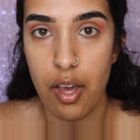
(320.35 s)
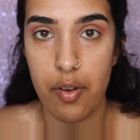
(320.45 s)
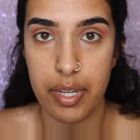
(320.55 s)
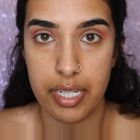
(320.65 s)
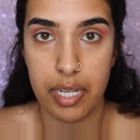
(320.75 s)

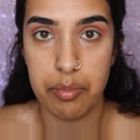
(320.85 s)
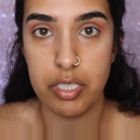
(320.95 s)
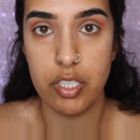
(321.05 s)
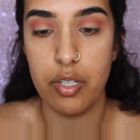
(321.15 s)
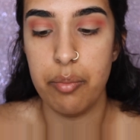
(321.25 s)
Okay, now I'm
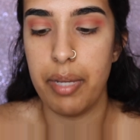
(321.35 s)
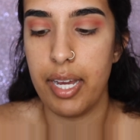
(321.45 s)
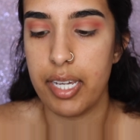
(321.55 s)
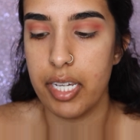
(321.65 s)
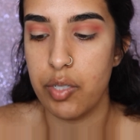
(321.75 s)
gonna go
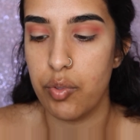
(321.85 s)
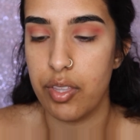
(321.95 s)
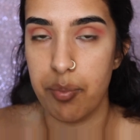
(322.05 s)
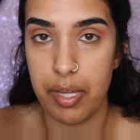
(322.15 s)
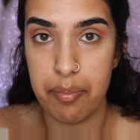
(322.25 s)
back in
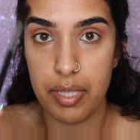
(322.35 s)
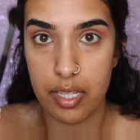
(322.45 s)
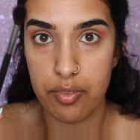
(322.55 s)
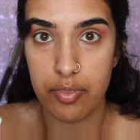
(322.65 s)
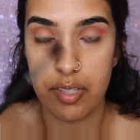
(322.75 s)
with my
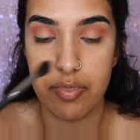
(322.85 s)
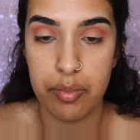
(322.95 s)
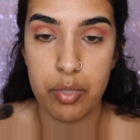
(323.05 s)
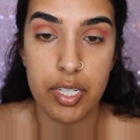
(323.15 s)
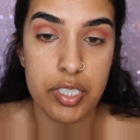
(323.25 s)
big fluffy
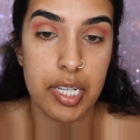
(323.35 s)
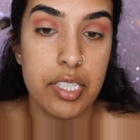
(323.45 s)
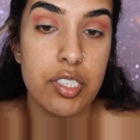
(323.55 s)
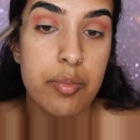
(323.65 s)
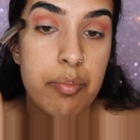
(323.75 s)
brush and
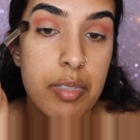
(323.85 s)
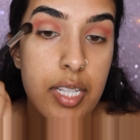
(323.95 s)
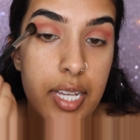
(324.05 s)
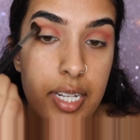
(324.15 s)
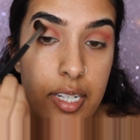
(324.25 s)
just
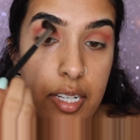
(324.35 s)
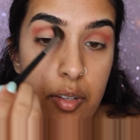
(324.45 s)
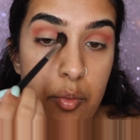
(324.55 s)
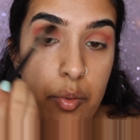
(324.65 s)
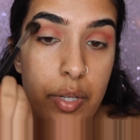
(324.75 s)
blend
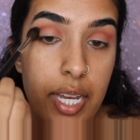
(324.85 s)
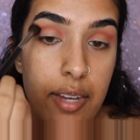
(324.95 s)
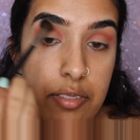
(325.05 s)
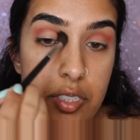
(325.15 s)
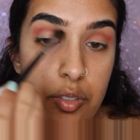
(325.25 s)
what we
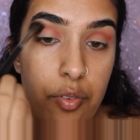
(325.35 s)
have so